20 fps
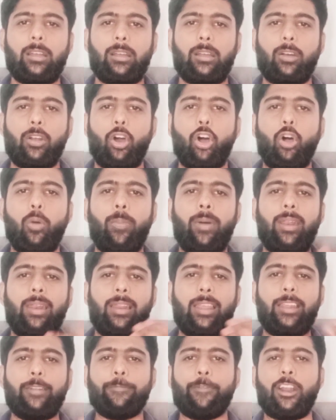
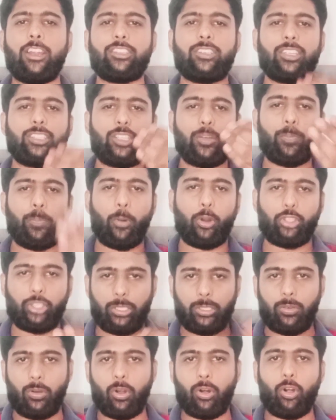global infrastructure
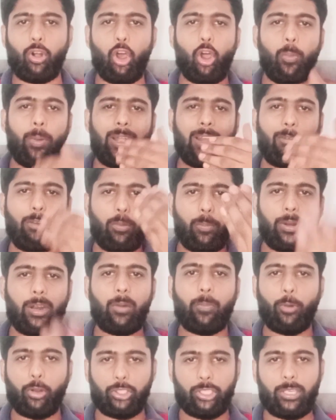project or global
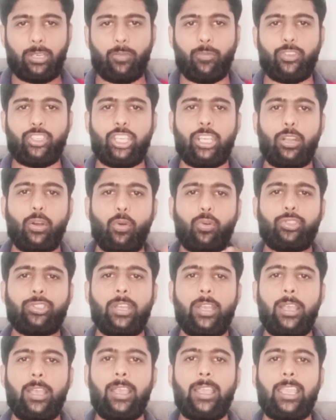developmental project which
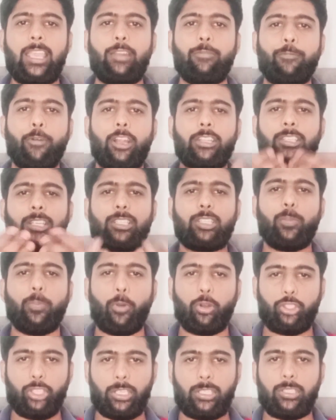includes infrastructure
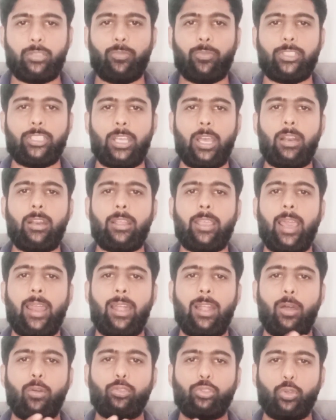projects which are
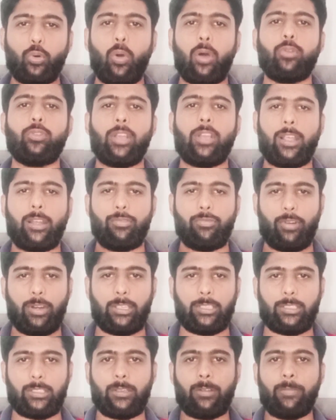carried out throughout the
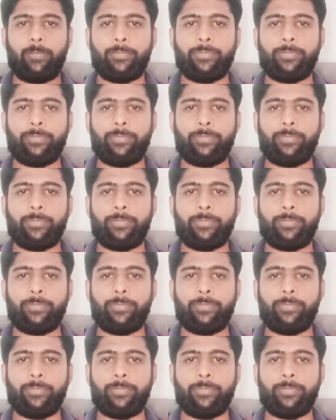countries.